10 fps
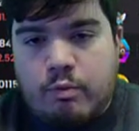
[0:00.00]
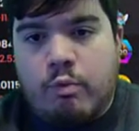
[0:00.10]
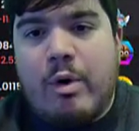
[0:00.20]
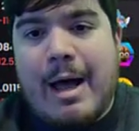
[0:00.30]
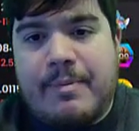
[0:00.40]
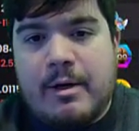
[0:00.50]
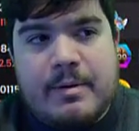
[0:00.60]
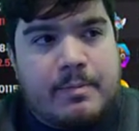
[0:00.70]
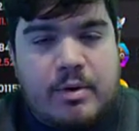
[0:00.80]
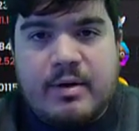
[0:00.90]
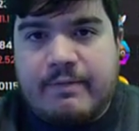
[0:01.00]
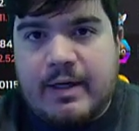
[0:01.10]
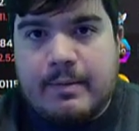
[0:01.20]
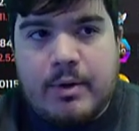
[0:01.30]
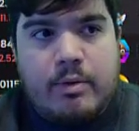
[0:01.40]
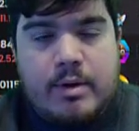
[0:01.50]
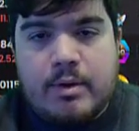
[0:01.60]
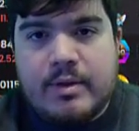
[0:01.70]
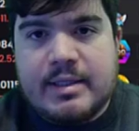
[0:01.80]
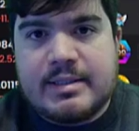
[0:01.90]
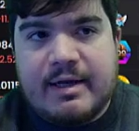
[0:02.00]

wrapping up here, putting a fucking bow on all this.